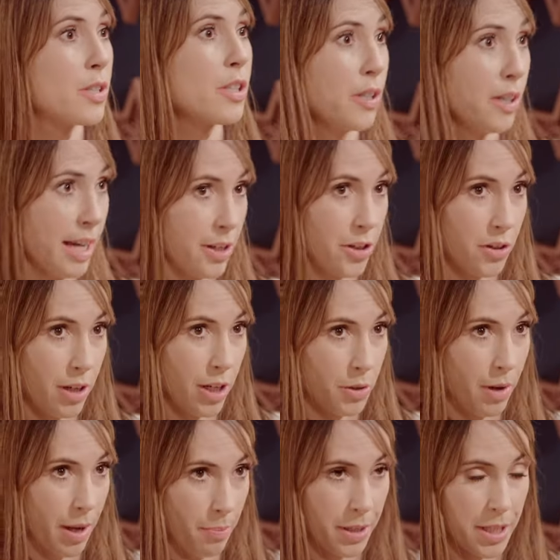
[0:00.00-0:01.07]
Sir Andrew Lloyd
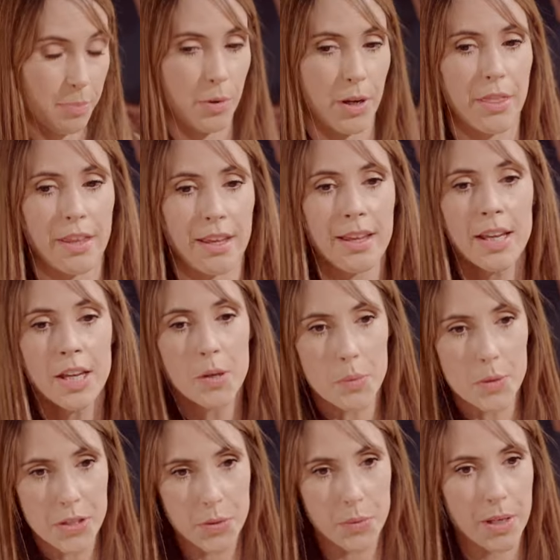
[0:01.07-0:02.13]
Webber's brother,
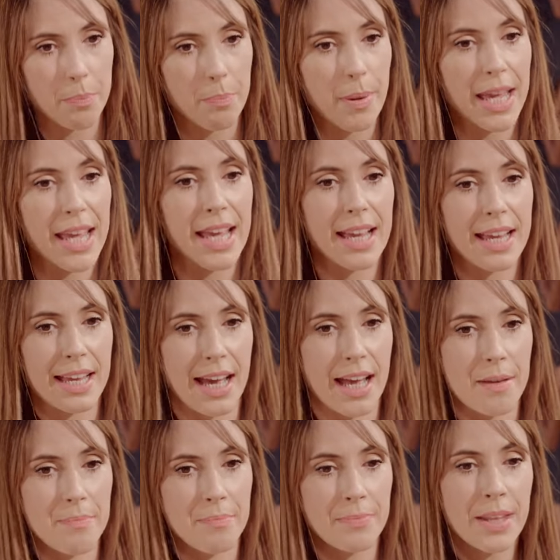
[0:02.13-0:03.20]
was doing a big
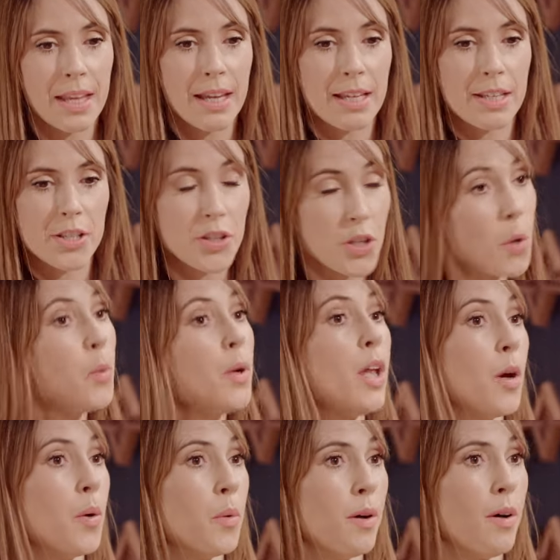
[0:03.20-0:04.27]
solo